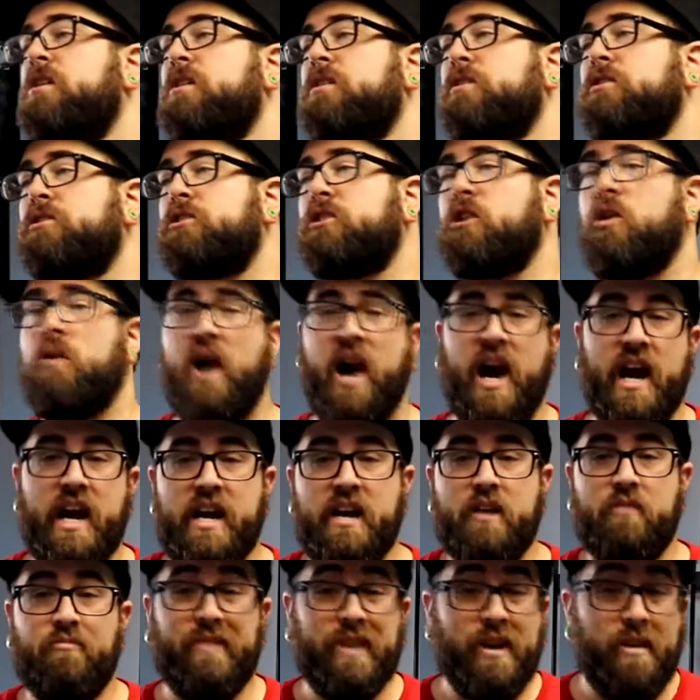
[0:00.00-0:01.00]
so I
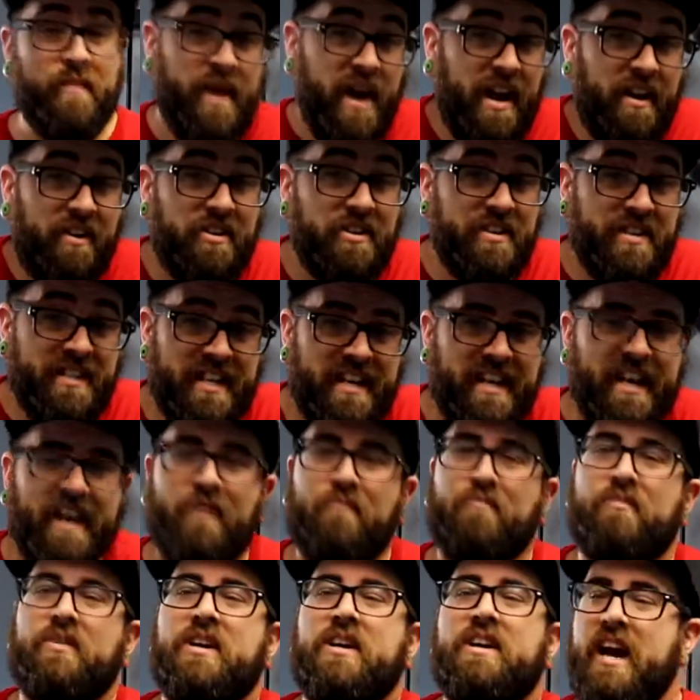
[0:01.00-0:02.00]
can be a better DM.